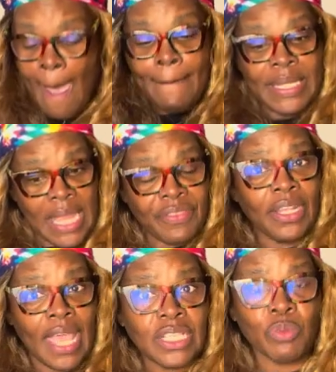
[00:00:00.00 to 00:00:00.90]
But
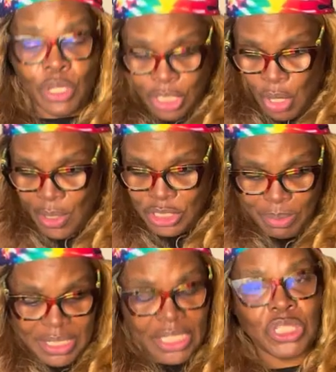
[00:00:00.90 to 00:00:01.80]
nonetheless, we're going to go into
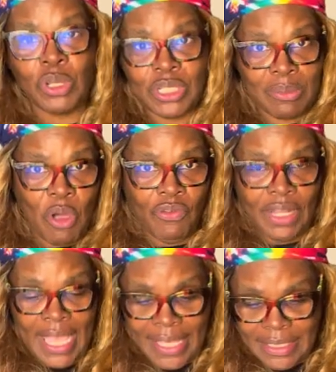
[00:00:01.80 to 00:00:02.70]
production on some
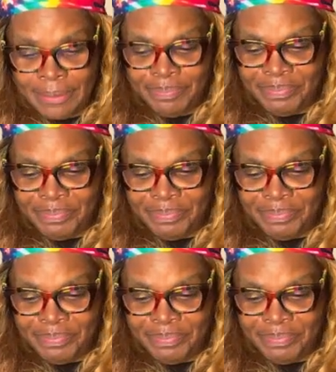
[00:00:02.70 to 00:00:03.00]
overlays.